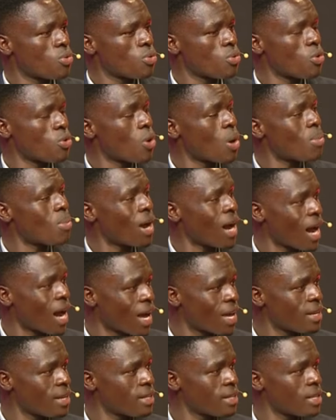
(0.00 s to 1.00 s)
who are
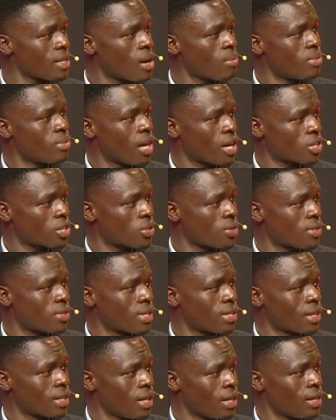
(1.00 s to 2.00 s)
behind the abductions
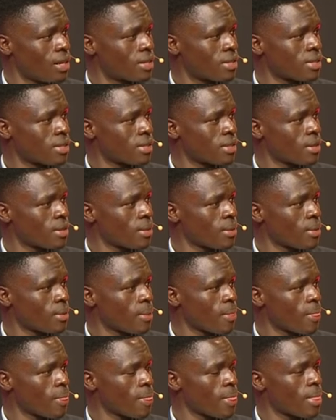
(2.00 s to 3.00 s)
and killings.
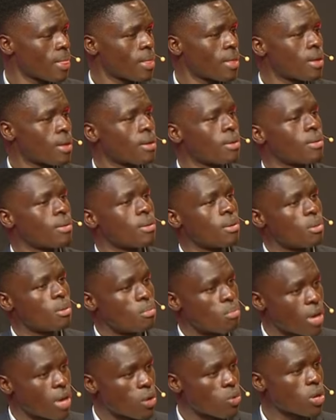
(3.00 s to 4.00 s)

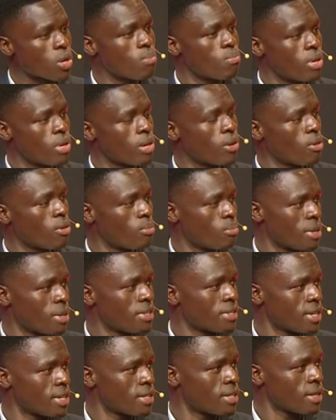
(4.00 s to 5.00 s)
May we be
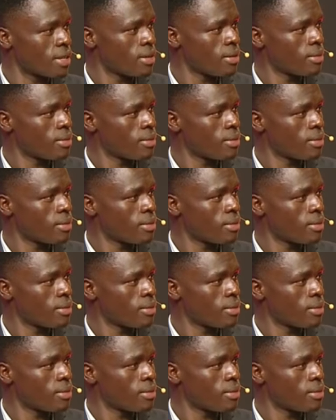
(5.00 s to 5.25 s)
compensated.